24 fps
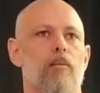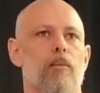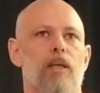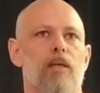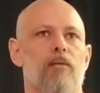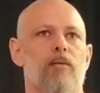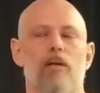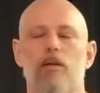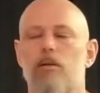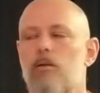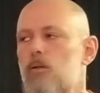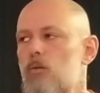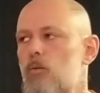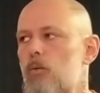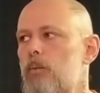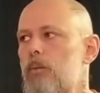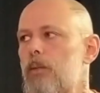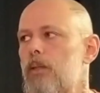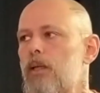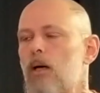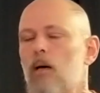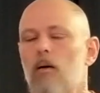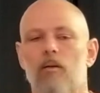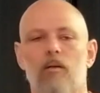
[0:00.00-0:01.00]
men versus
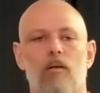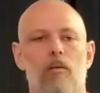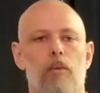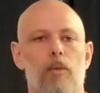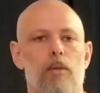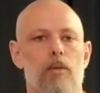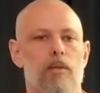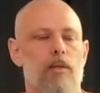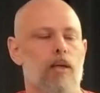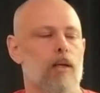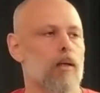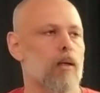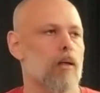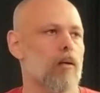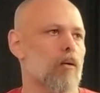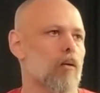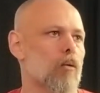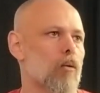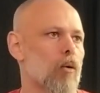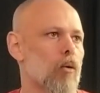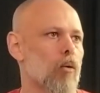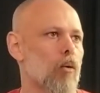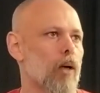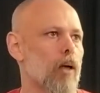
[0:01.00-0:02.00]
women now. Everybody's taking the
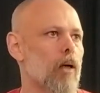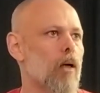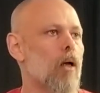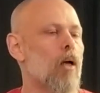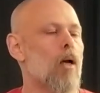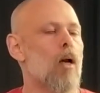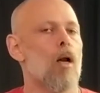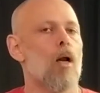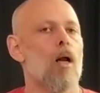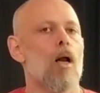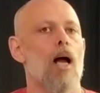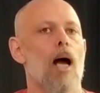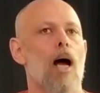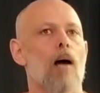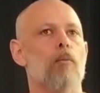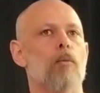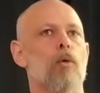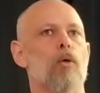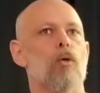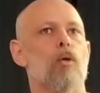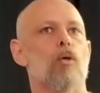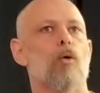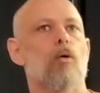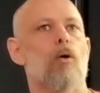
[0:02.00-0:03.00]
wrong way. Yeah. I'm
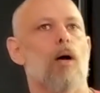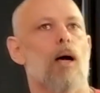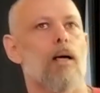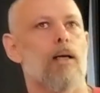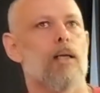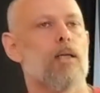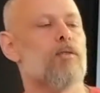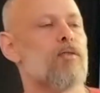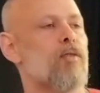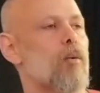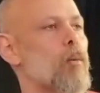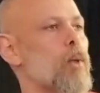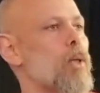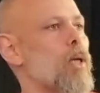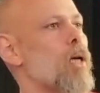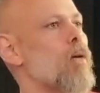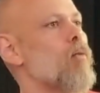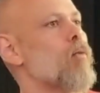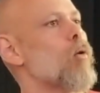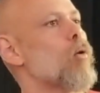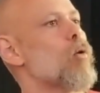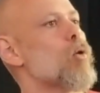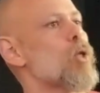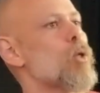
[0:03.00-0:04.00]
going to go at it from an
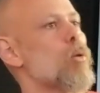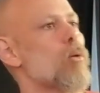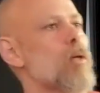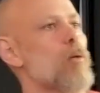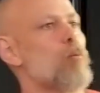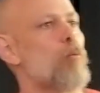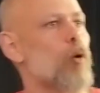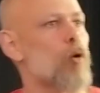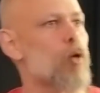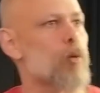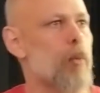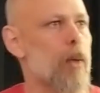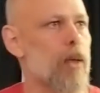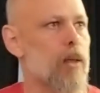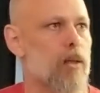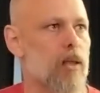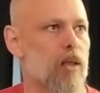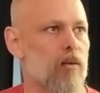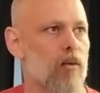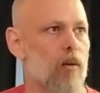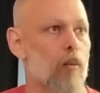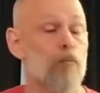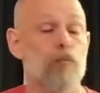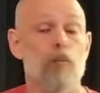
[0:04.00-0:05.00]
evolutionary
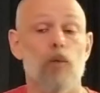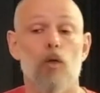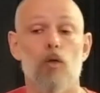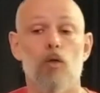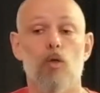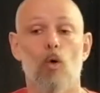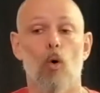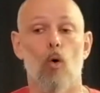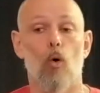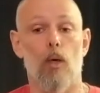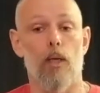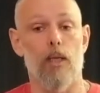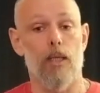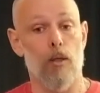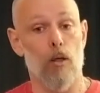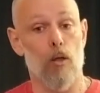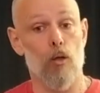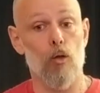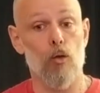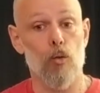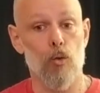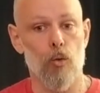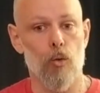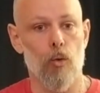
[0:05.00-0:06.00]
perspective. So in
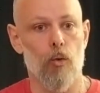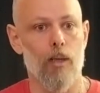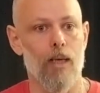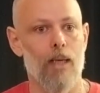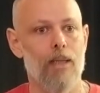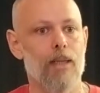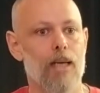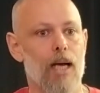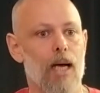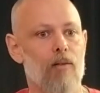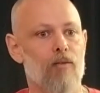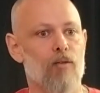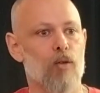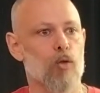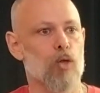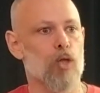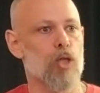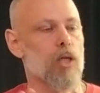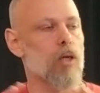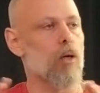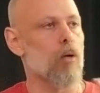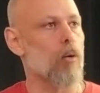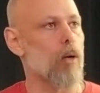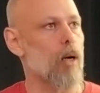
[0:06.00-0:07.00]
order to do that, I have to
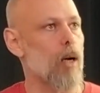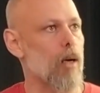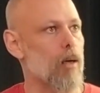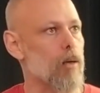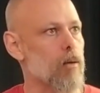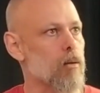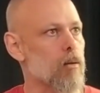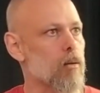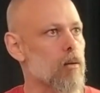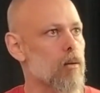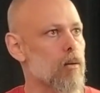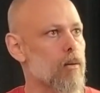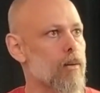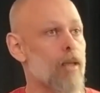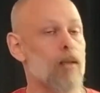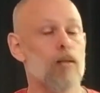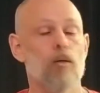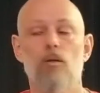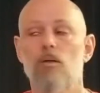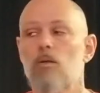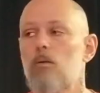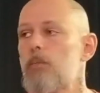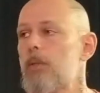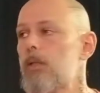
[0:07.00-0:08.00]
generalize. That
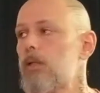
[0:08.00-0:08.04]
doesn't